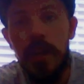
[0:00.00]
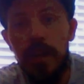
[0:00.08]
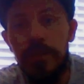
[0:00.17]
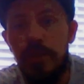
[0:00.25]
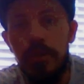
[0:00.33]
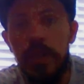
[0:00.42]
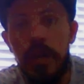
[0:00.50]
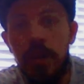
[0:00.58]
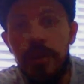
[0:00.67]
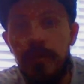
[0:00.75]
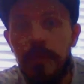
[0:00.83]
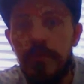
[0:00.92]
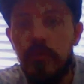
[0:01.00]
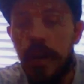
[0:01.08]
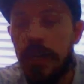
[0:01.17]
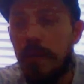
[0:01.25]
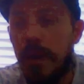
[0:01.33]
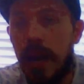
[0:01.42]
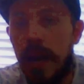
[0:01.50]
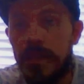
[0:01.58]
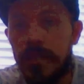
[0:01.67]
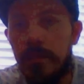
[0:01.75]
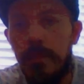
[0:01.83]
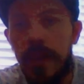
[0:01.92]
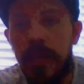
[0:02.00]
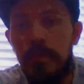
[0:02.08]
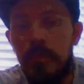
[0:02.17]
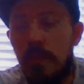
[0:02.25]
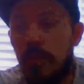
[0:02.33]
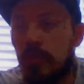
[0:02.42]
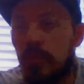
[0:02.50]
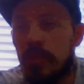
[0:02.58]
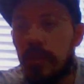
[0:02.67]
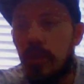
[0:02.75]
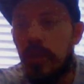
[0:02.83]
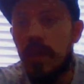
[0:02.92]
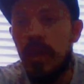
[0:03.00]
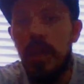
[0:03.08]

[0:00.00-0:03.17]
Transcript: and use a load of upgrade parts to make my models look